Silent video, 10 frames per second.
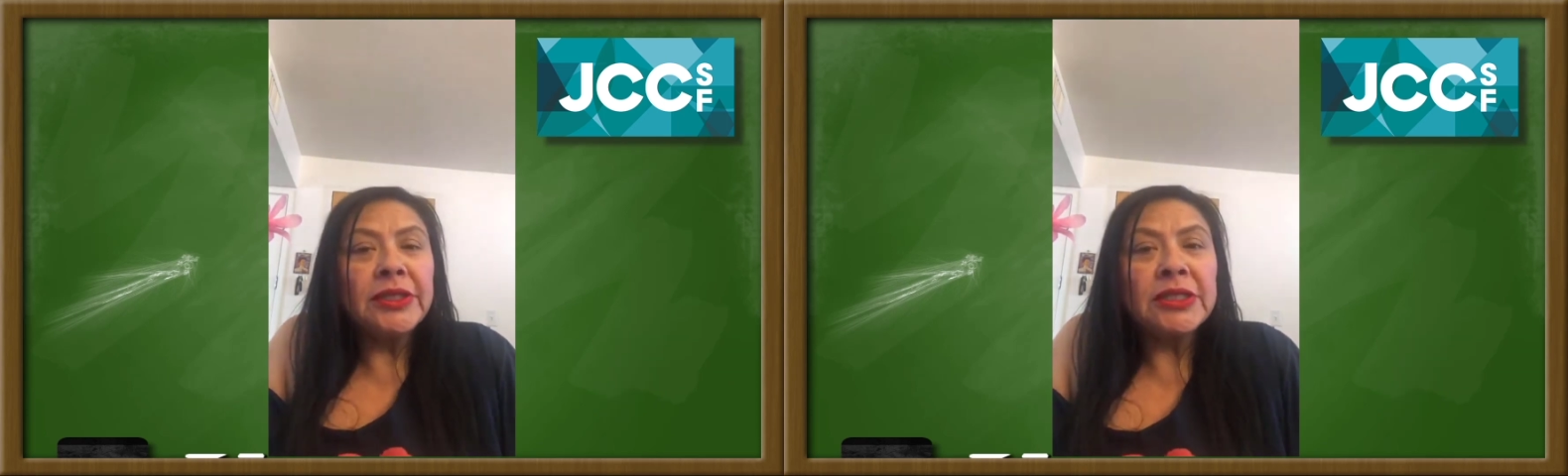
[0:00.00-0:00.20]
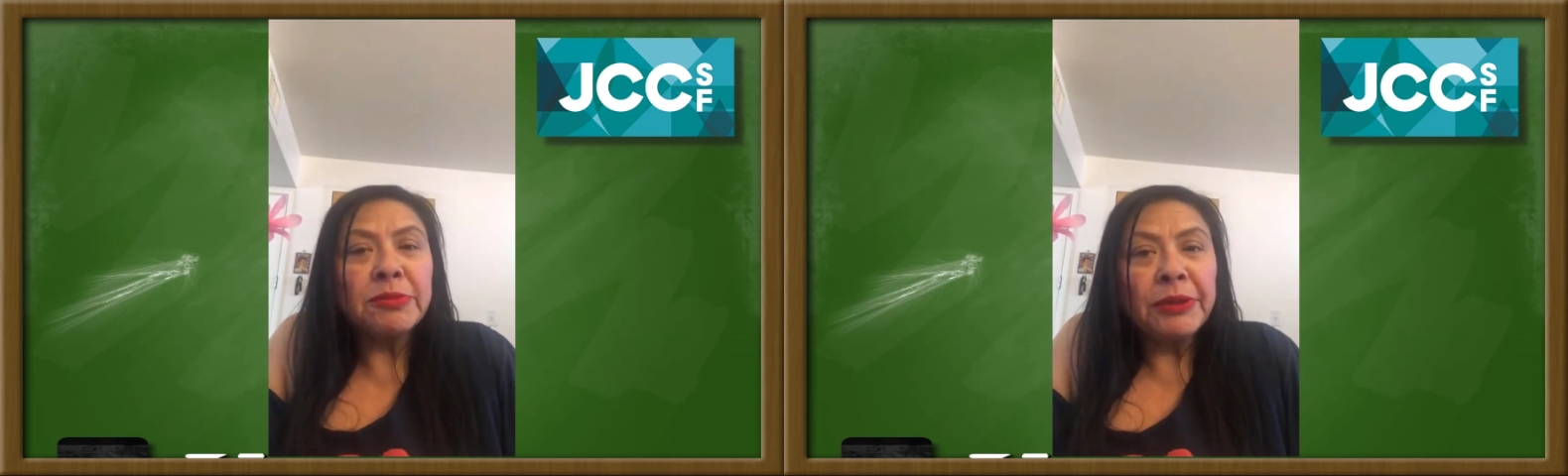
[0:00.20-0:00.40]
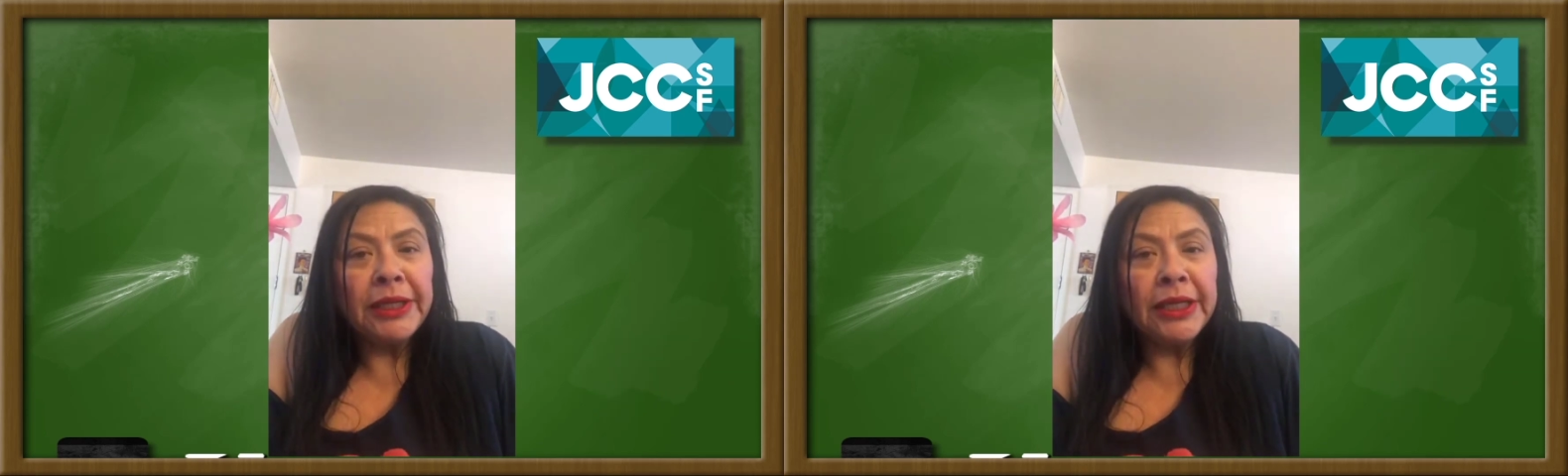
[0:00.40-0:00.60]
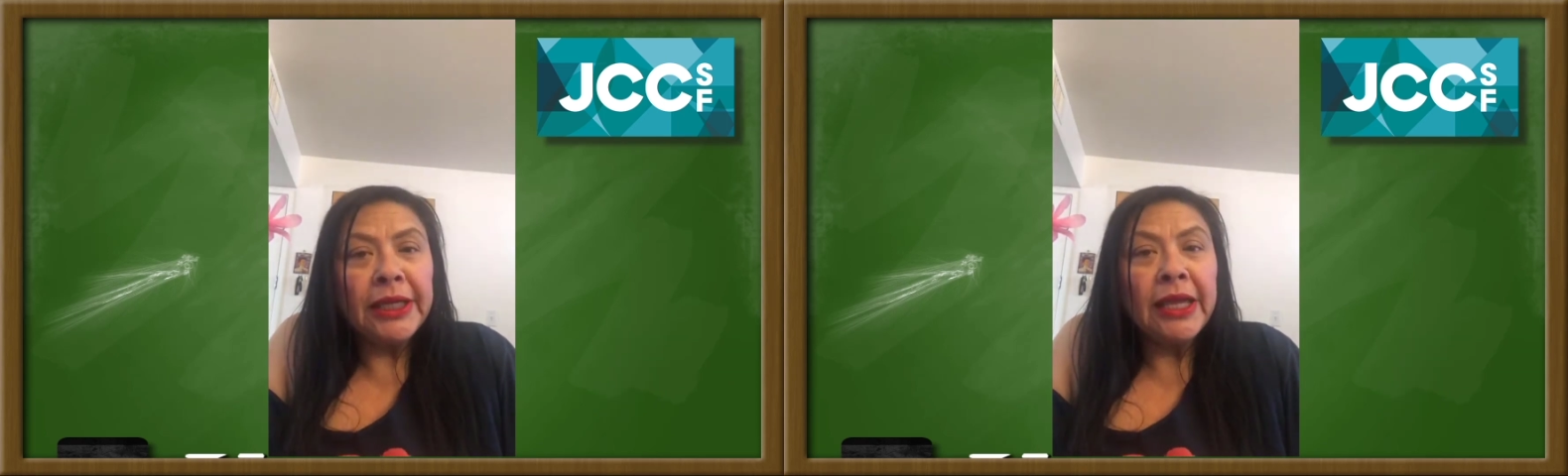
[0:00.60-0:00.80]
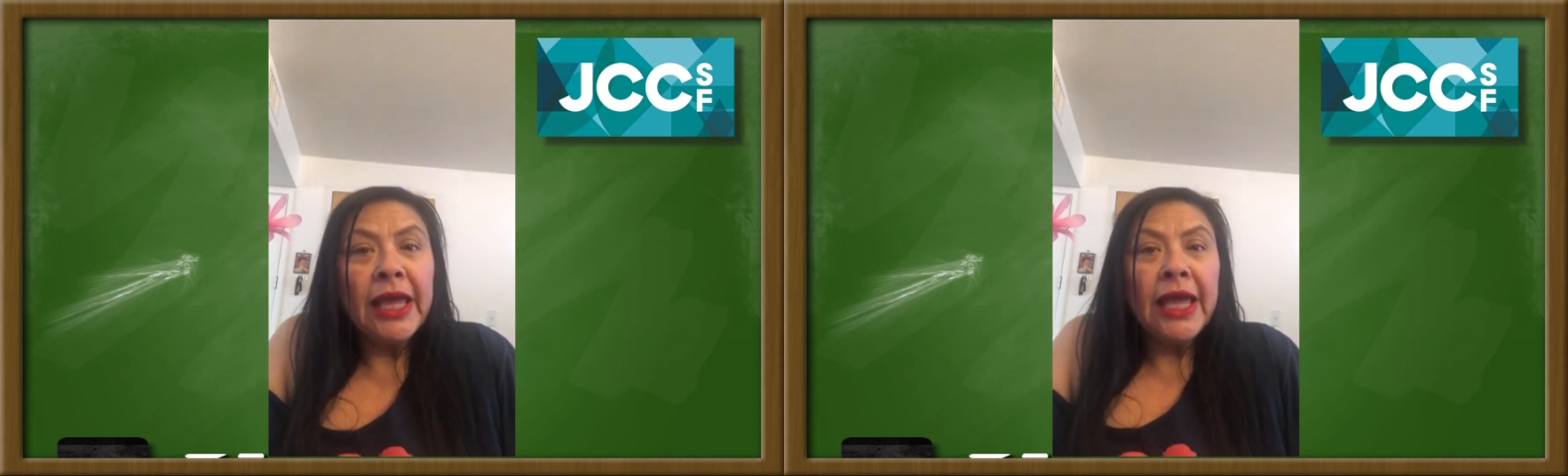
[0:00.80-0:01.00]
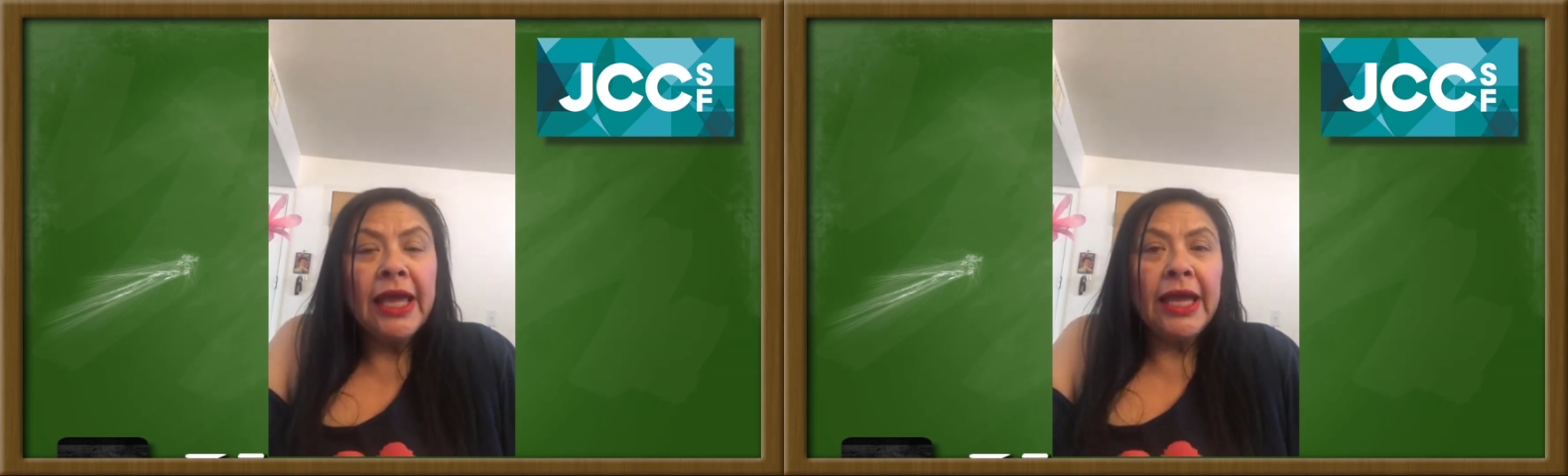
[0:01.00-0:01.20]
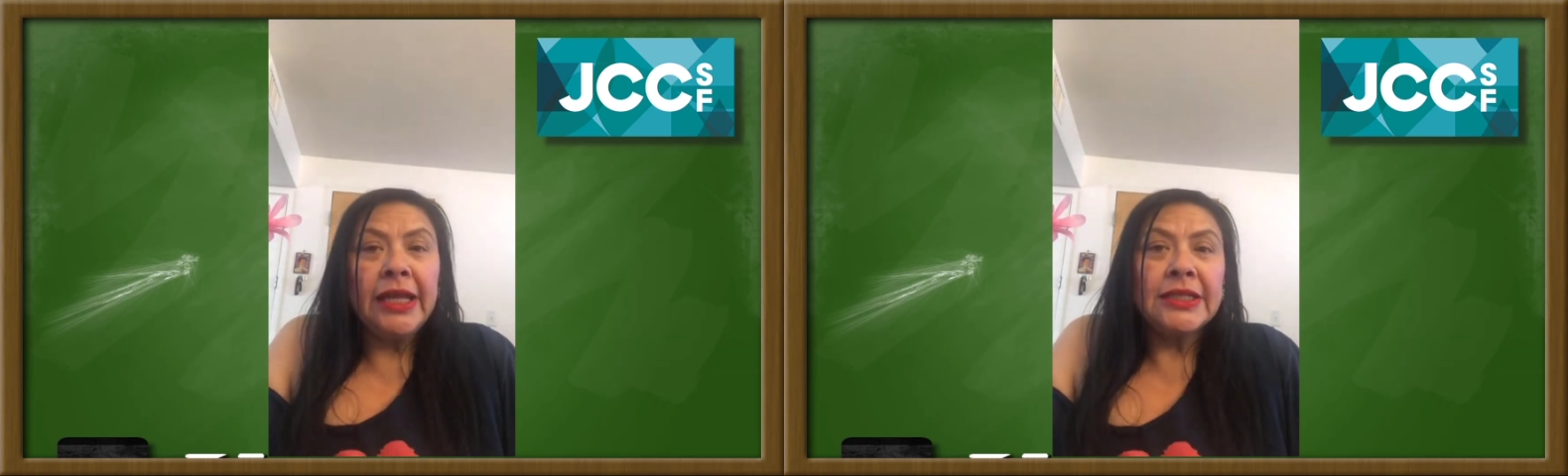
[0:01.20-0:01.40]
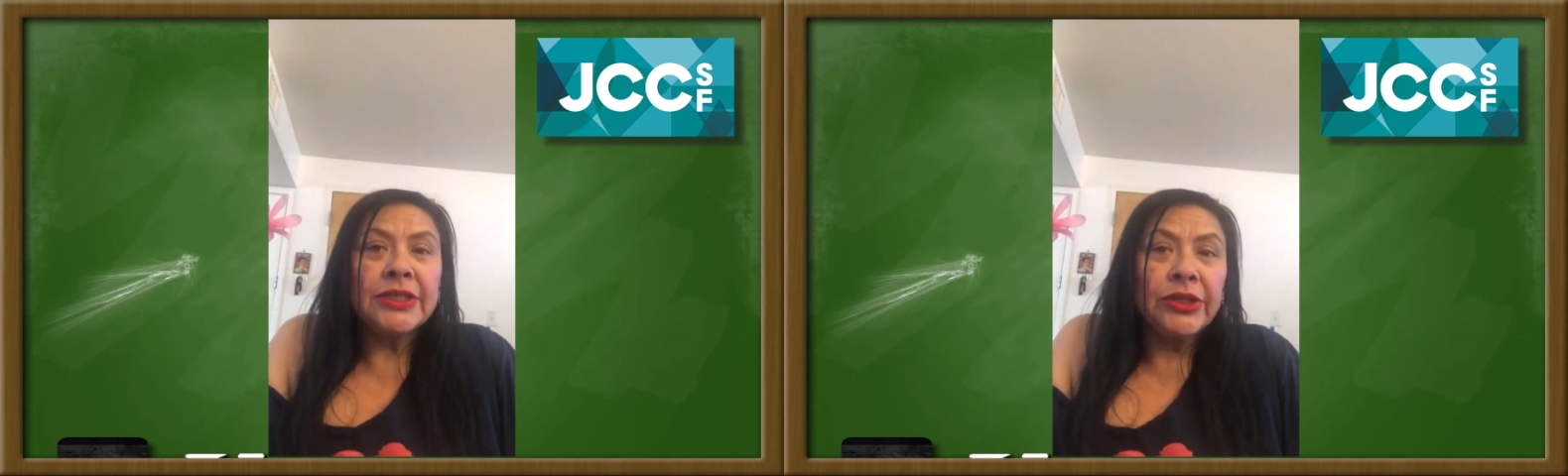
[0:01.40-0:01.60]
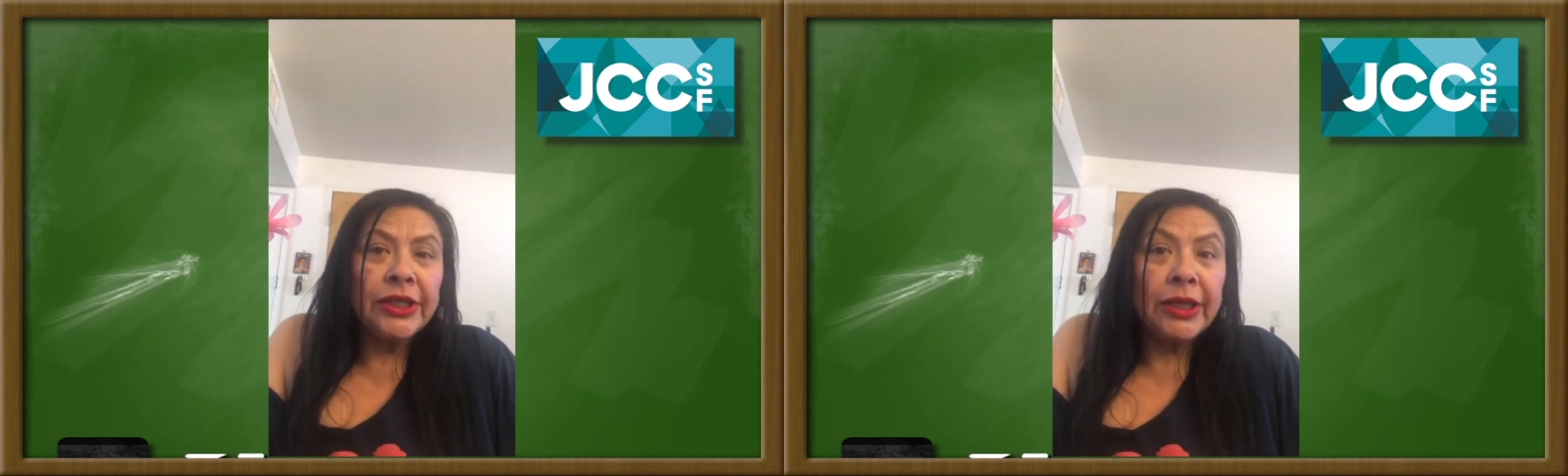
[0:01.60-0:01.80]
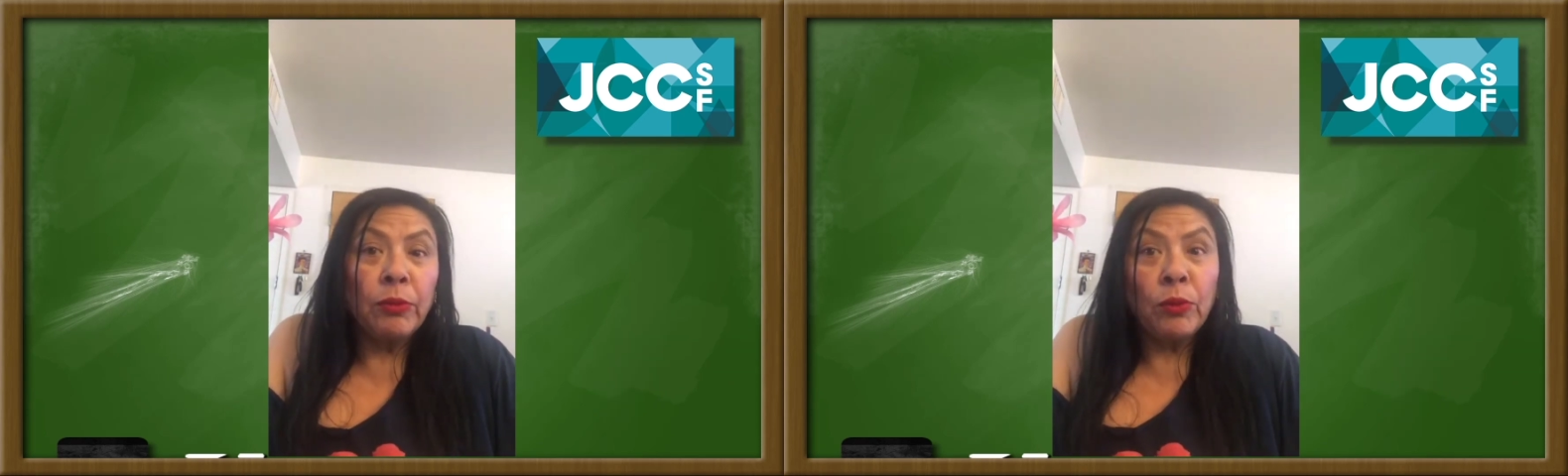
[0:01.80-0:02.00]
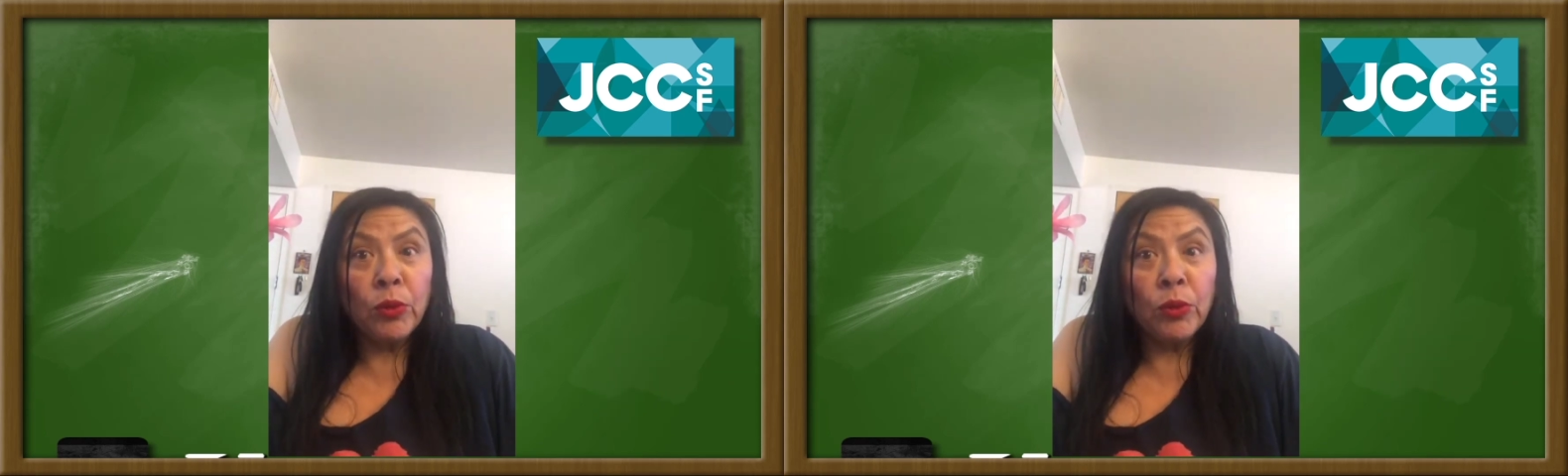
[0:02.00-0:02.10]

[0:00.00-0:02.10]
the spring. And it's going to get